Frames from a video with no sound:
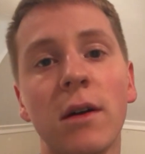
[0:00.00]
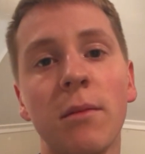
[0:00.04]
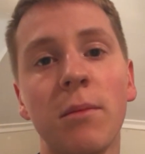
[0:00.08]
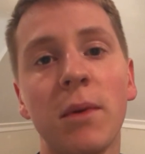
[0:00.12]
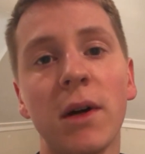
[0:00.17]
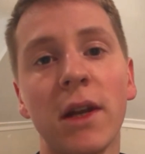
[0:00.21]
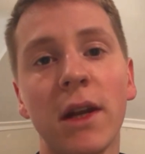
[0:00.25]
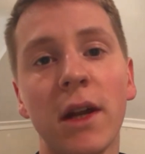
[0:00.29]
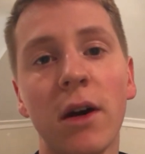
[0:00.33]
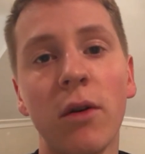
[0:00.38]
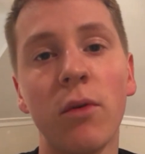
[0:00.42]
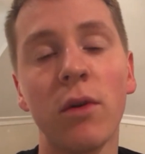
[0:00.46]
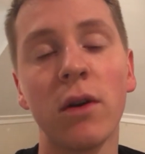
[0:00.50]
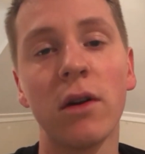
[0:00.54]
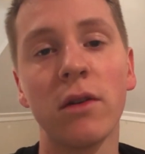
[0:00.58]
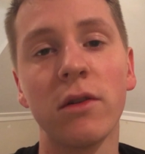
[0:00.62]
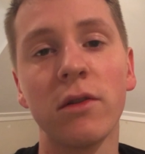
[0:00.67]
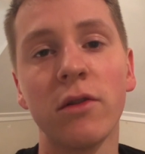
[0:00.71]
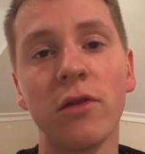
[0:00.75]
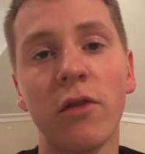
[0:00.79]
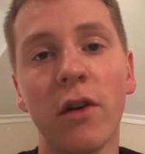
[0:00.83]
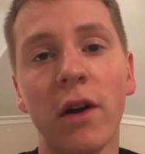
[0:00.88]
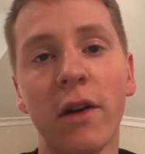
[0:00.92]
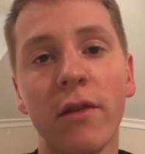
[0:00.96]
But now we're going
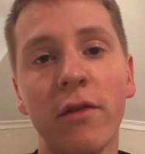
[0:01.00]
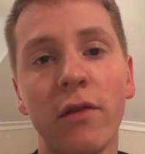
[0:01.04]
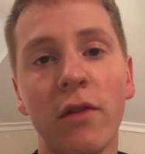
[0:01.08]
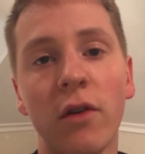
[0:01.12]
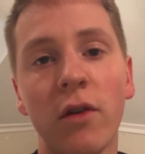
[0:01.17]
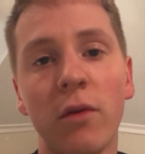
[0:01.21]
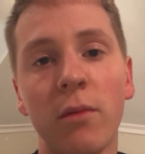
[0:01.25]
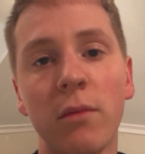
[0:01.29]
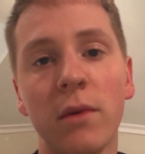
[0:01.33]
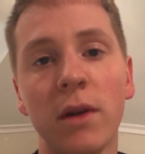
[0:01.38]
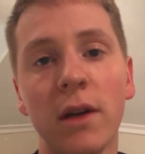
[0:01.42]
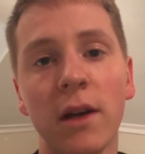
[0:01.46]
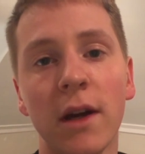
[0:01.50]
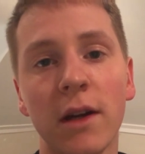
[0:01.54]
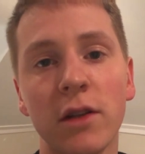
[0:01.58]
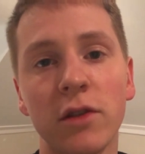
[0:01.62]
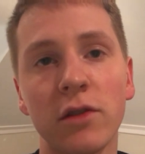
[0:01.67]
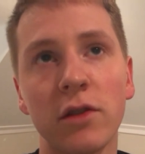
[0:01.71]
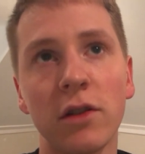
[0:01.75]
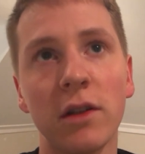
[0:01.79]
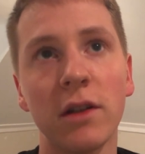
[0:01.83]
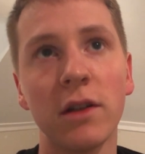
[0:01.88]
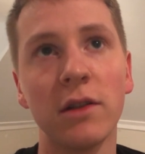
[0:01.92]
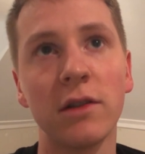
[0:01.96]
to drive home and
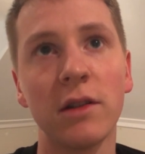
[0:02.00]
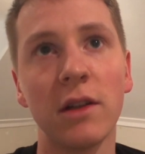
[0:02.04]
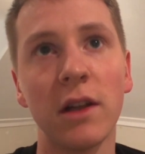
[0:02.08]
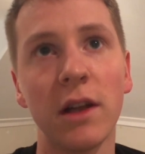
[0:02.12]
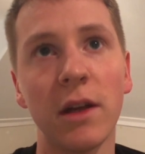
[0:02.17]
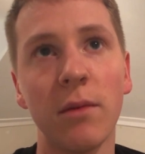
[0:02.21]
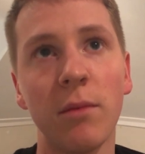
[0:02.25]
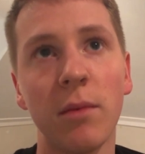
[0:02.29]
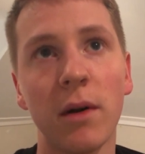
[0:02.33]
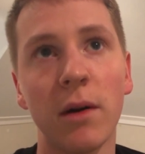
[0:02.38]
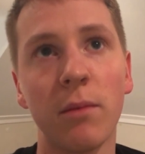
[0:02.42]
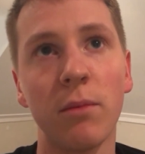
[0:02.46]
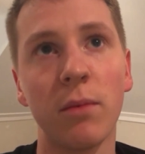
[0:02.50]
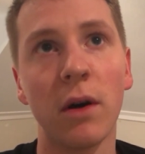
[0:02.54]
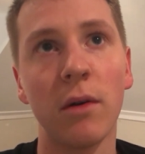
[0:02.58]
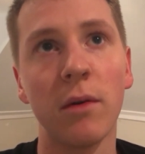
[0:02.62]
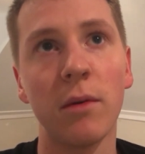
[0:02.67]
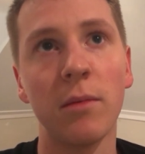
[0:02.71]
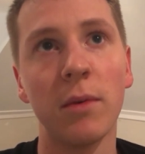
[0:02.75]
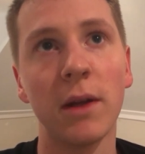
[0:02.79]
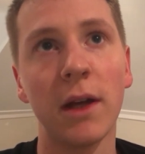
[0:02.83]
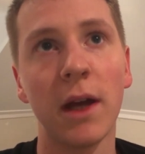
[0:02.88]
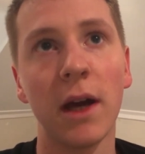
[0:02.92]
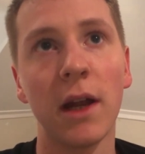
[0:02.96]
actually sleep. I'll
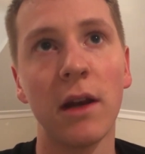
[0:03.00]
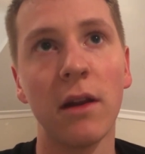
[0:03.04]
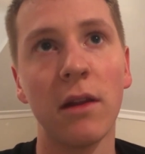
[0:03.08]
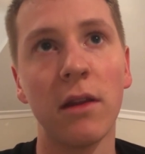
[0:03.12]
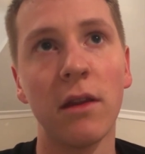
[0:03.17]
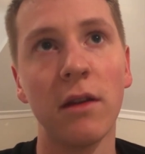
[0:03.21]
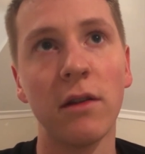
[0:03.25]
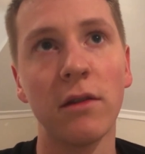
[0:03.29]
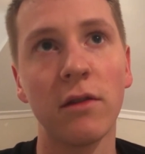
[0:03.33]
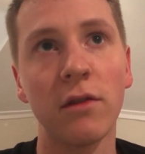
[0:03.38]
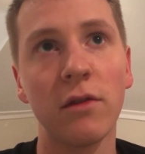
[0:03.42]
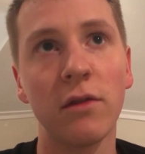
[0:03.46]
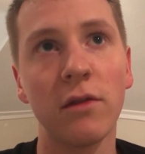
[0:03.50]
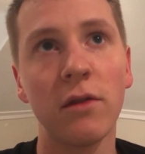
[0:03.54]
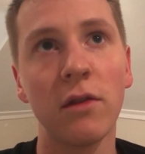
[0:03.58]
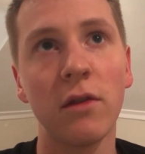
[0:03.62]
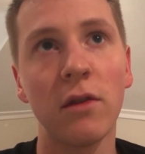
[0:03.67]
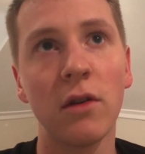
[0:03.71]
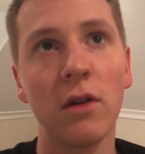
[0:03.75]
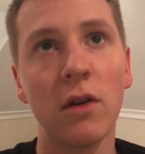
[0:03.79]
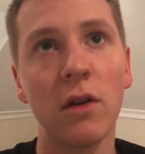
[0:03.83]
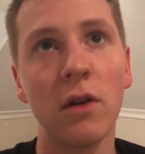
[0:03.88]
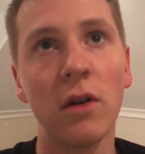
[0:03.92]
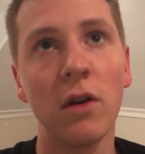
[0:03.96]
probably edit this
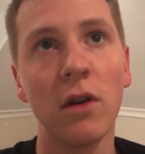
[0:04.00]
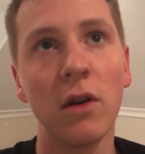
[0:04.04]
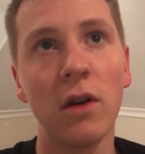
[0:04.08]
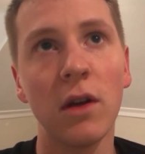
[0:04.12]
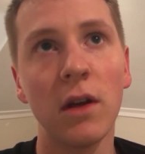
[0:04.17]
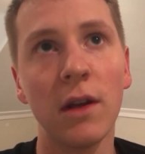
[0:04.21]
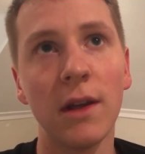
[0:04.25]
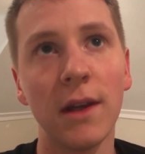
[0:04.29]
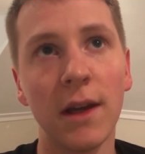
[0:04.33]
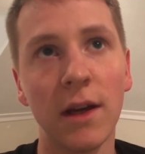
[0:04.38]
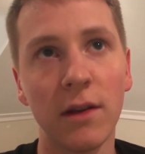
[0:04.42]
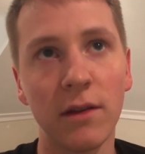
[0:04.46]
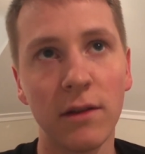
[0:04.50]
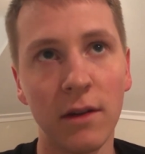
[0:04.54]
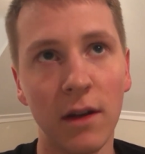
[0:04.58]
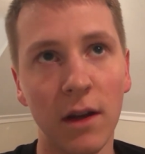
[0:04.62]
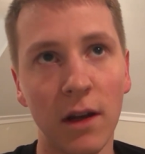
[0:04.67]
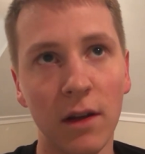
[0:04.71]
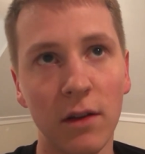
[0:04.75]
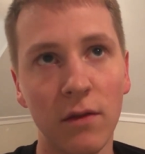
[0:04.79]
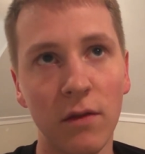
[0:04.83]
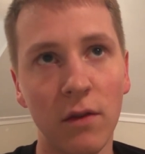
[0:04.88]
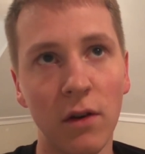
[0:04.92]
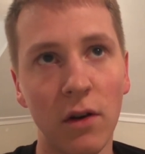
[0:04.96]

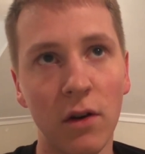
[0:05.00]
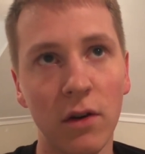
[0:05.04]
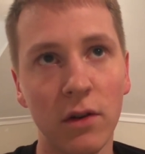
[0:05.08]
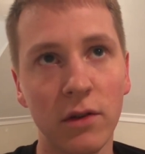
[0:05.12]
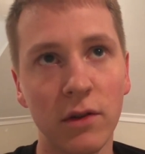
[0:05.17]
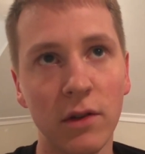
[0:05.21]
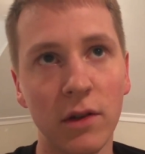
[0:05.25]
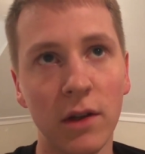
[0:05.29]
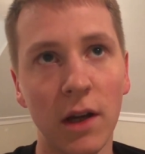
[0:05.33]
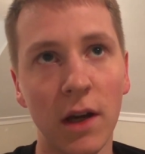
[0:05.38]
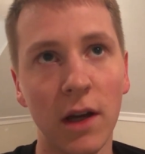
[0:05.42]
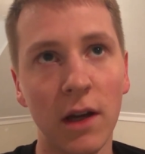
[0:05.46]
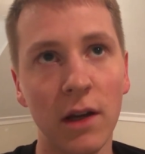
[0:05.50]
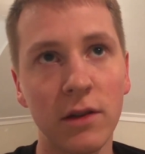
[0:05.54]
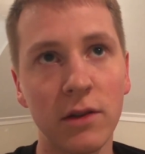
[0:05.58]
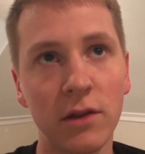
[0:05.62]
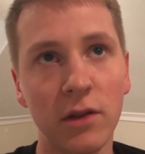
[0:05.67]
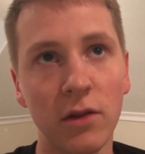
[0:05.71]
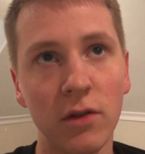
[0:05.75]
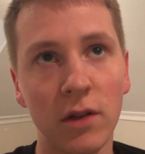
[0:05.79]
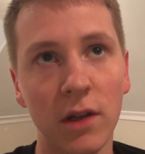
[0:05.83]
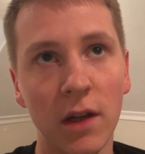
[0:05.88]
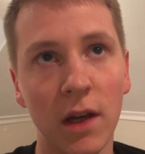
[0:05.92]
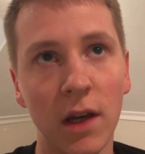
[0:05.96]
yesterday's vlog today
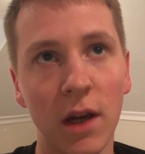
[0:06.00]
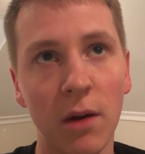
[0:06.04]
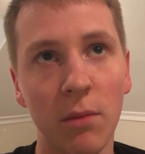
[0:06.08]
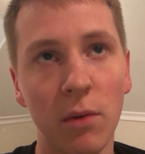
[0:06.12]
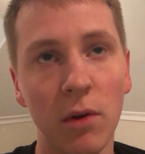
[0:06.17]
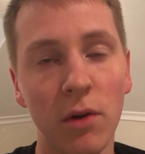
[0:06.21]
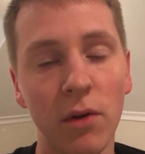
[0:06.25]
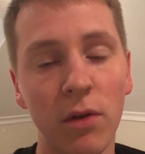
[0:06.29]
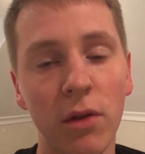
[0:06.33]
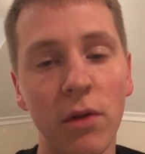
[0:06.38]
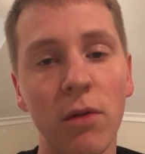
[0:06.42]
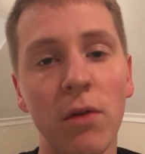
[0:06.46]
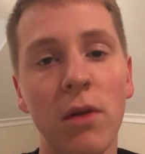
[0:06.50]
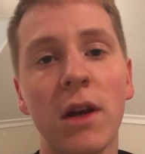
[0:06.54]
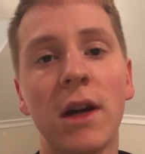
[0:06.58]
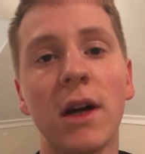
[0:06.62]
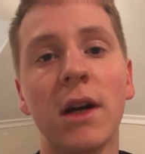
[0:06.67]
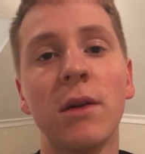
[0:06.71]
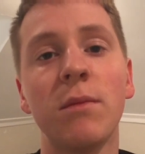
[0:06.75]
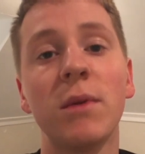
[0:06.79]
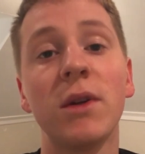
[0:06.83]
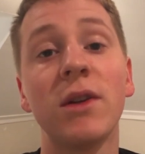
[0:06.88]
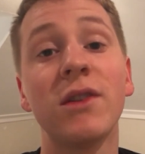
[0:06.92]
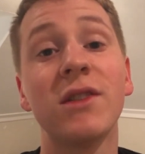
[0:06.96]
so it can upload through the
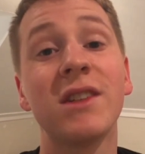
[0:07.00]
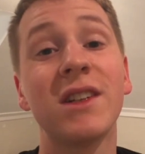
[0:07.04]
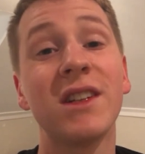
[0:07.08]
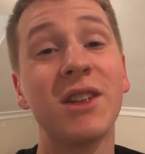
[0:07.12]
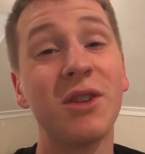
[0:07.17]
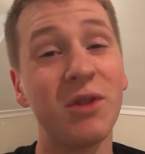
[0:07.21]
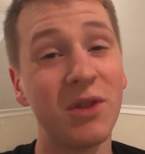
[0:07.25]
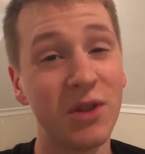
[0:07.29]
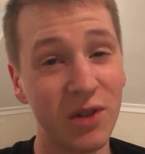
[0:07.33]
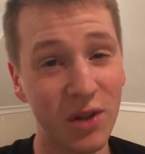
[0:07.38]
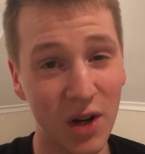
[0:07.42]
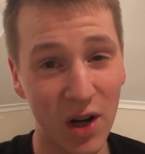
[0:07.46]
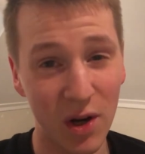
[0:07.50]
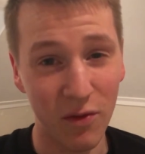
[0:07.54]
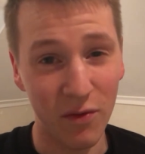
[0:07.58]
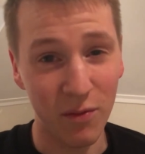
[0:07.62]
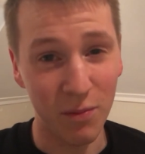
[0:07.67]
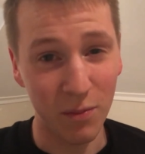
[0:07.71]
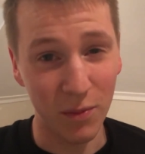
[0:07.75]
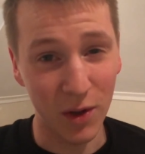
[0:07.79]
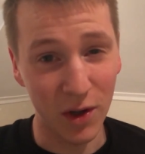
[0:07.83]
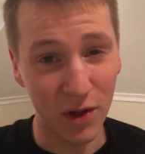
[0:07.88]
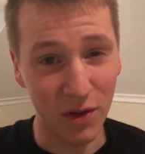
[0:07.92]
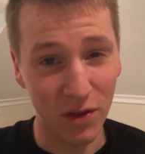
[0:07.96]
night because I don't know how
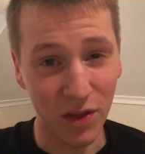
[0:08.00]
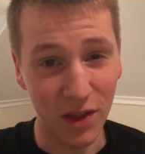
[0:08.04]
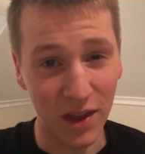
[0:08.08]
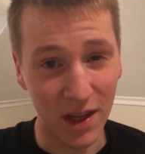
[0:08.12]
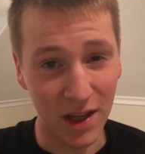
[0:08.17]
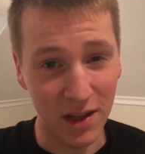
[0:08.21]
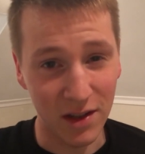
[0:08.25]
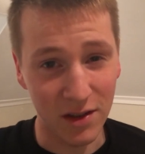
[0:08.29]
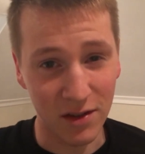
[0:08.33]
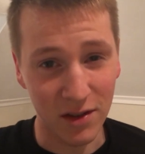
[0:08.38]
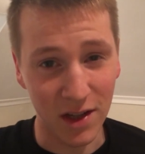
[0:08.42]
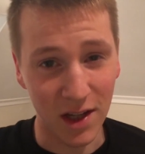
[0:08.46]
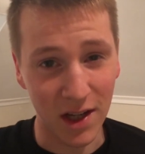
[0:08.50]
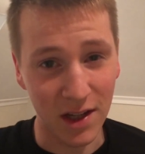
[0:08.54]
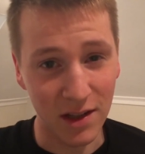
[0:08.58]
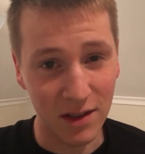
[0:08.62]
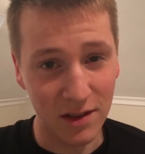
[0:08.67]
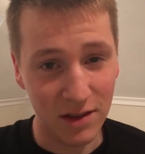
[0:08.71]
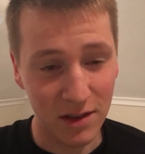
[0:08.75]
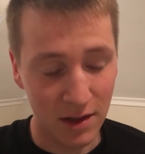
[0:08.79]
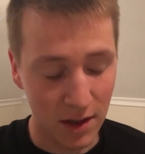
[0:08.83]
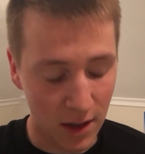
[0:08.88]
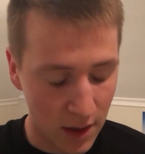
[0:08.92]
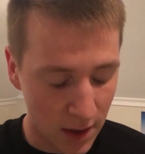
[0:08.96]
good the internet
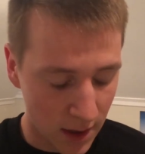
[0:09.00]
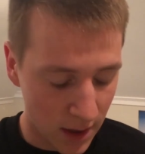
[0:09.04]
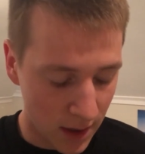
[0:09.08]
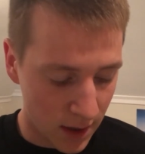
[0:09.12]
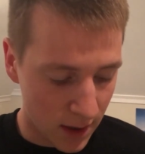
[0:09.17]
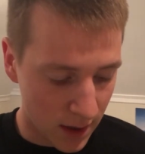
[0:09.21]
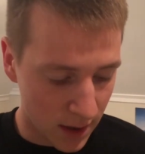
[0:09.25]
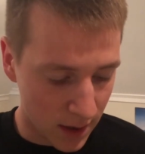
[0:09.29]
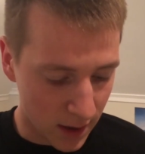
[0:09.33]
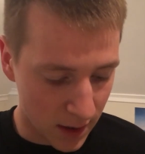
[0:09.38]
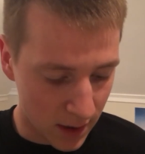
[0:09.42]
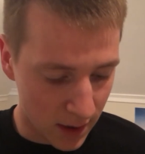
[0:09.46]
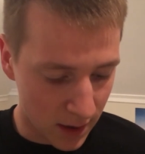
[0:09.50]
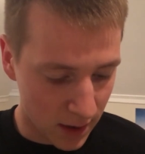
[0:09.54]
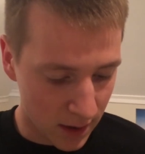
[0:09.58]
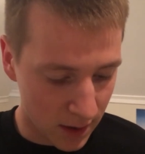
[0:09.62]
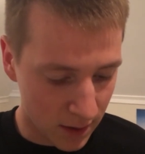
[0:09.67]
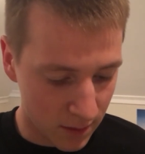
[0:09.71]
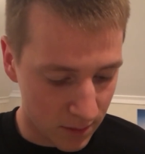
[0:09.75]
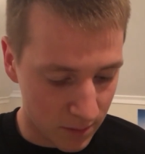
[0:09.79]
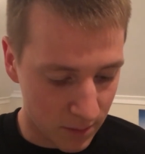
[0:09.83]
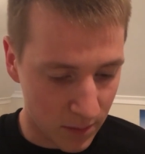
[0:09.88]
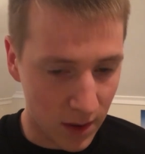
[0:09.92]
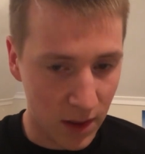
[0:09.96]
is.
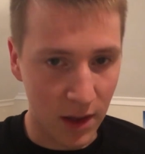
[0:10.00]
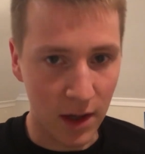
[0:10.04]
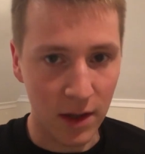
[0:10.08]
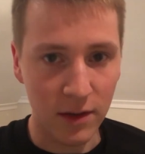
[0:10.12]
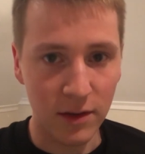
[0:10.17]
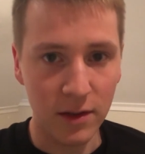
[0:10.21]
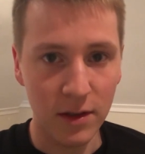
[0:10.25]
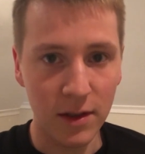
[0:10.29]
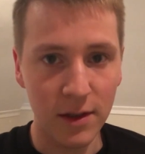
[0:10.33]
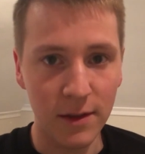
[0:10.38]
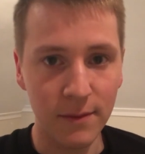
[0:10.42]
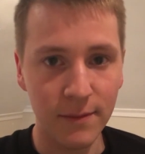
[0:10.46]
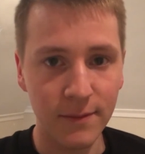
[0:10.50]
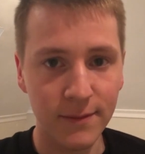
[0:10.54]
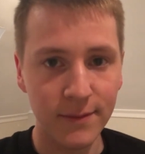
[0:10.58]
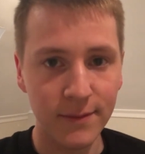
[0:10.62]
But that's it.